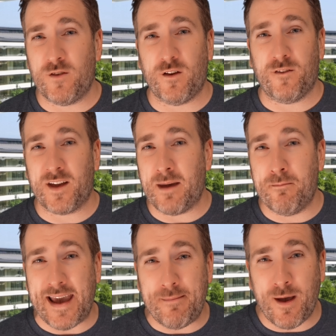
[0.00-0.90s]
And do you think it
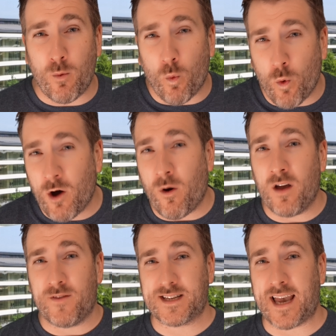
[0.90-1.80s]
maybe will
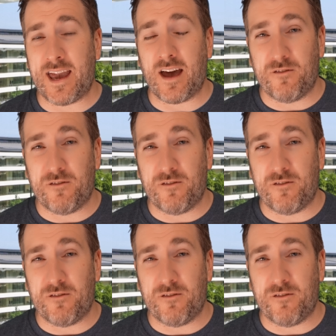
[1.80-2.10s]
overtake